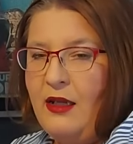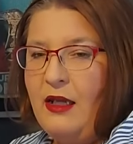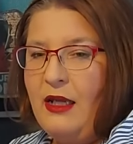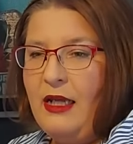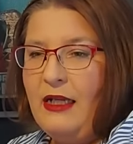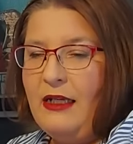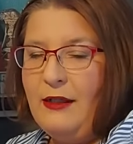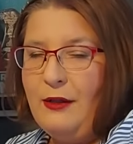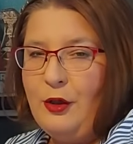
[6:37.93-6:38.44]

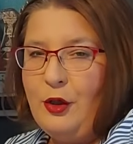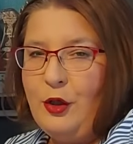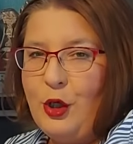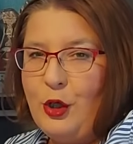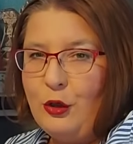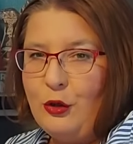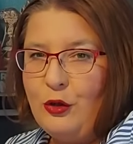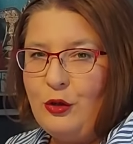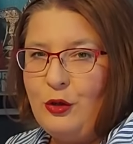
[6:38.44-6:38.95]
and
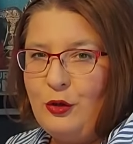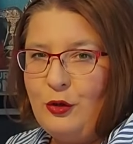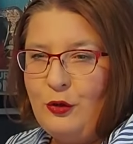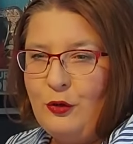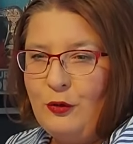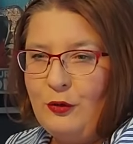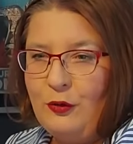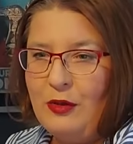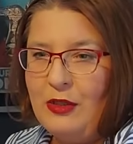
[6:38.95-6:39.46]
not
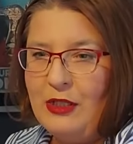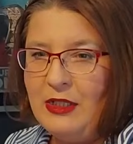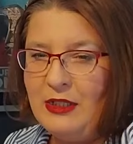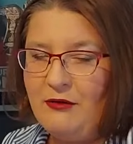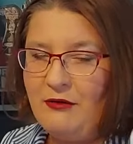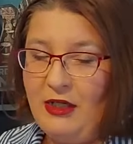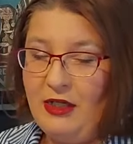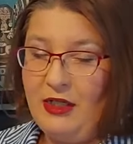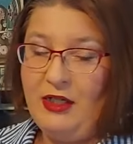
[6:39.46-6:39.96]
to
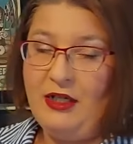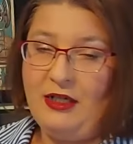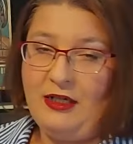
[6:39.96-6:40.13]
stretch.